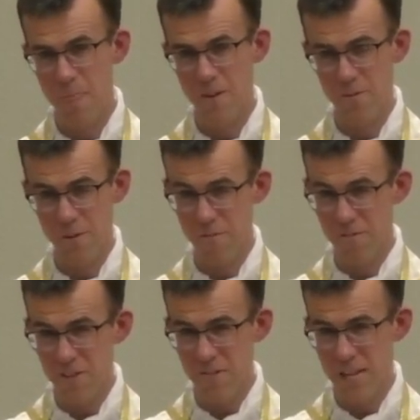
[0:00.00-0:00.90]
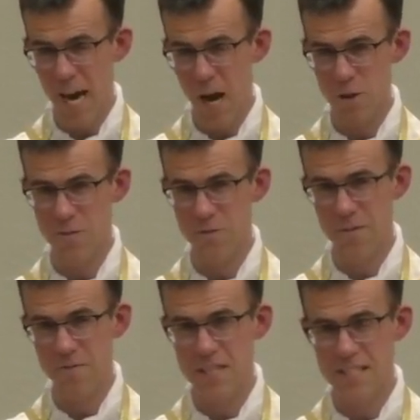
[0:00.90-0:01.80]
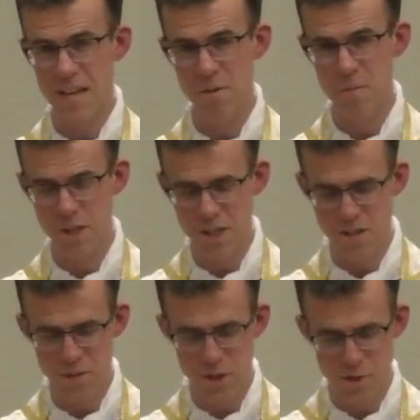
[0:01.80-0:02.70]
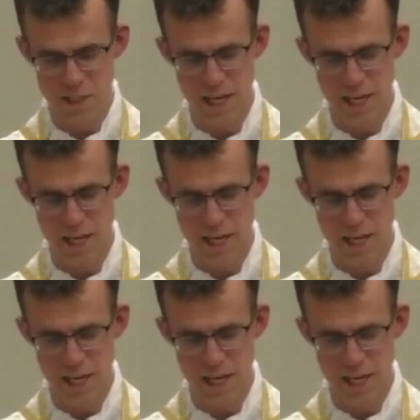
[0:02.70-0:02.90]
for 50 hours, 57 million views.